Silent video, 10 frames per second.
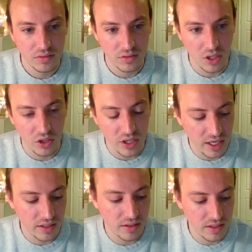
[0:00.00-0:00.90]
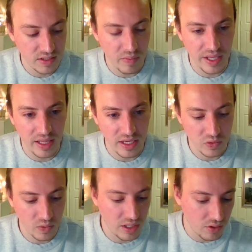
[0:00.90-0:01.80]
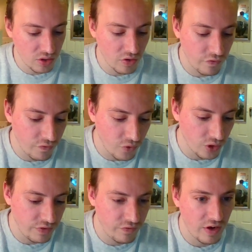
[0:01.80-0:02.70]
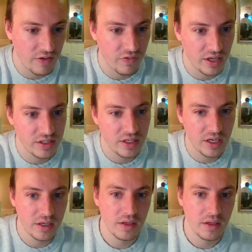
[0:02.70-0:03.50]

Okay, this is my last one. I'm gonna go 45.99.